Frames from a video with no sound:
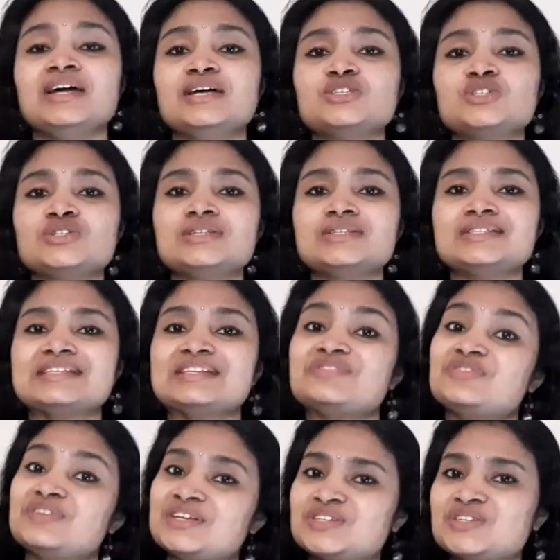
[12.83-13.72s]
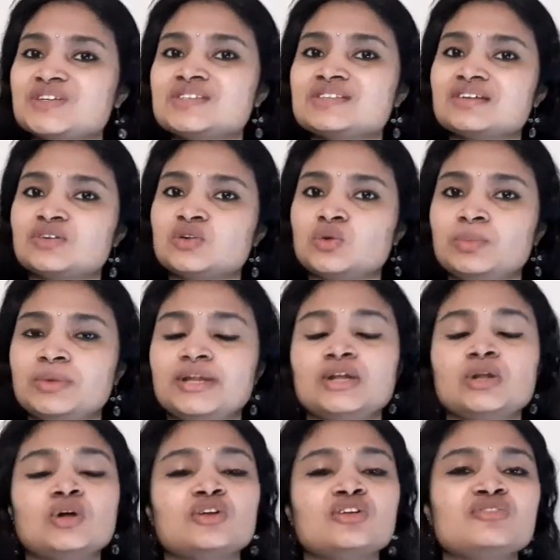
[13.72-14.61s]
So this is a freshers recruitment.
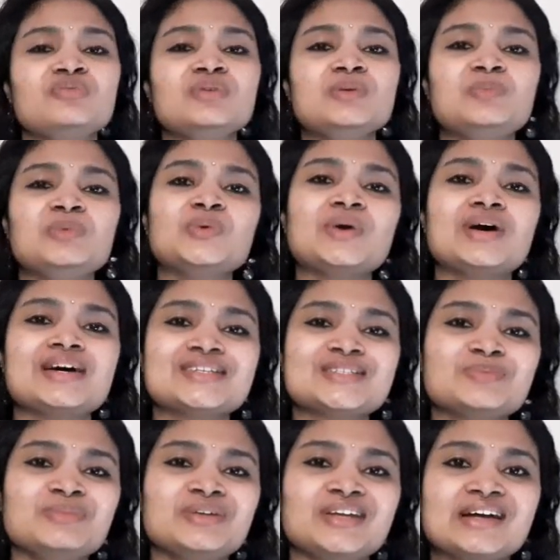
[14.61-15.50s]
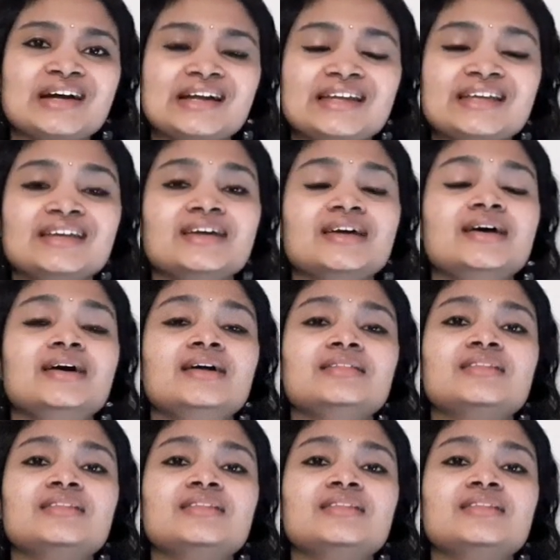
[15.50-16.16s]
A lot of people do ask me regarding